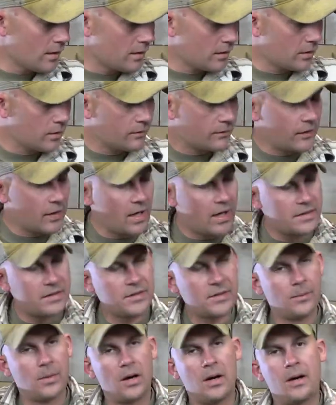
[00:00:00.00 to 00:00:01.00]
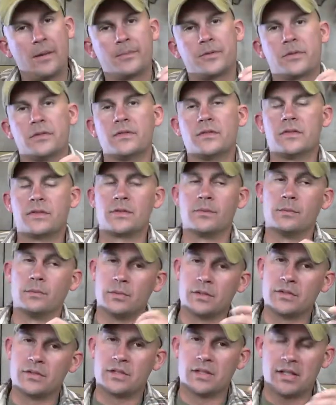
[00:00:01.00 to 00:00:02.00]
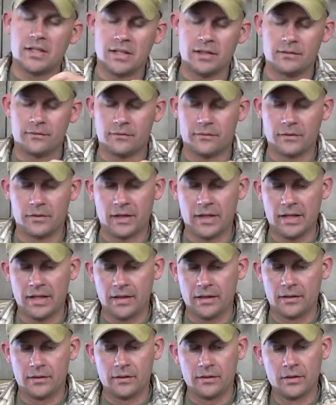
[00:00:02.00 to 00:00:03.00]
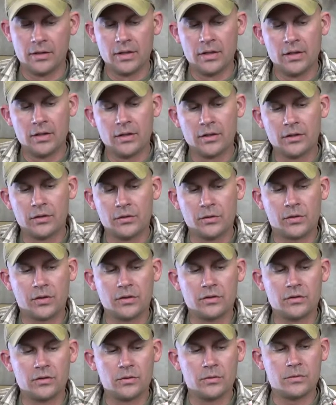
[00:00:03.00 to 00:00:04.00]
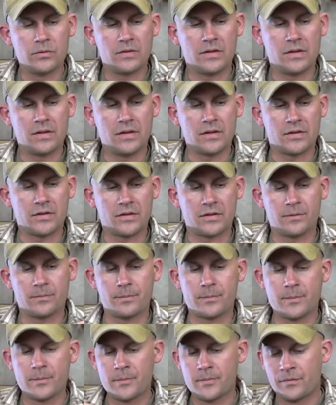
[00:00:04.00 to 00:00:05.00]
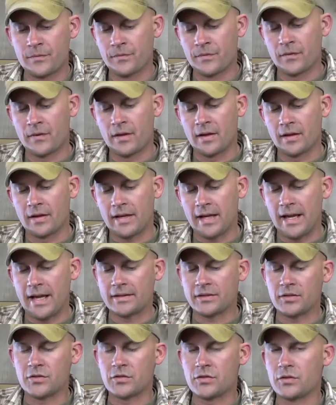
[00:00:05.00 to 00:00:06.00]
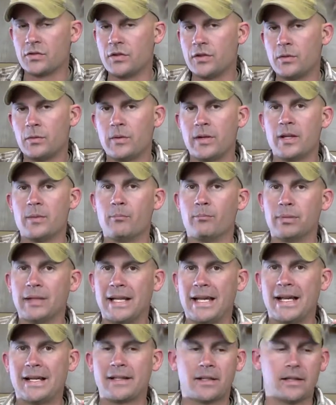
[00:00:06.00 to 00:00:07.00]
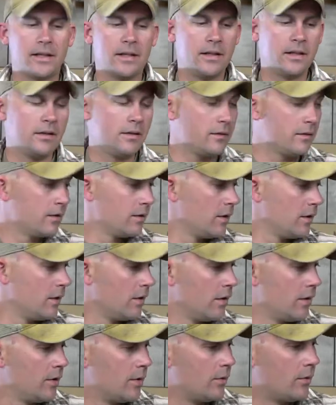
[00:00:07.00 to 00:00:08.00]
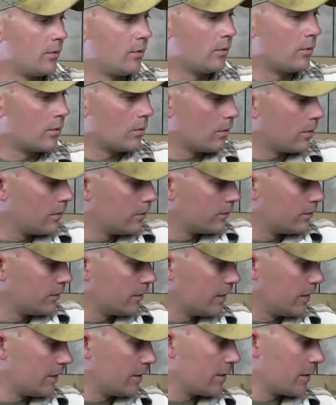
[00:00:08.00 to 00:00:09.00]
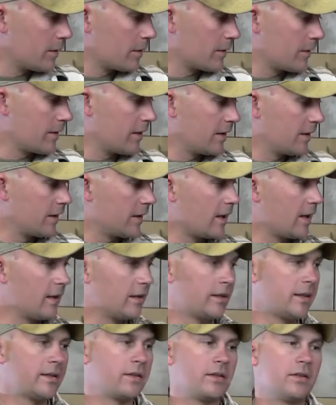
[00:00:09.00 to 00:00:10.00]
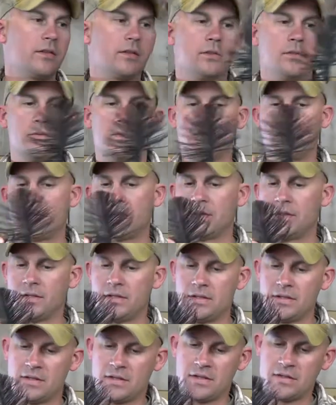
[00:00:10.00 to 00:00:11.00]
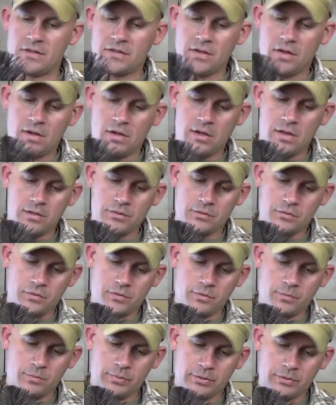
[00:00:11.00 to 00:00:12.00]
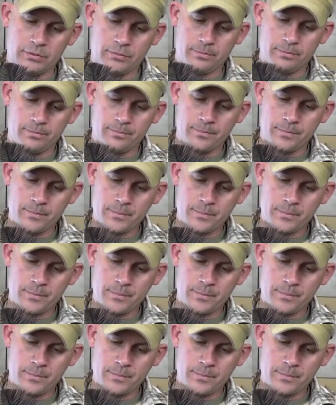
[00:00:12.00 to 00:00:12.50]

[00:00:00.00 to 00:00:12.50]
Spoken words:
you've got some options, once again, for the head. You can use this cactus chenille in black again. Or another thing that I like to use is this ostrich plume.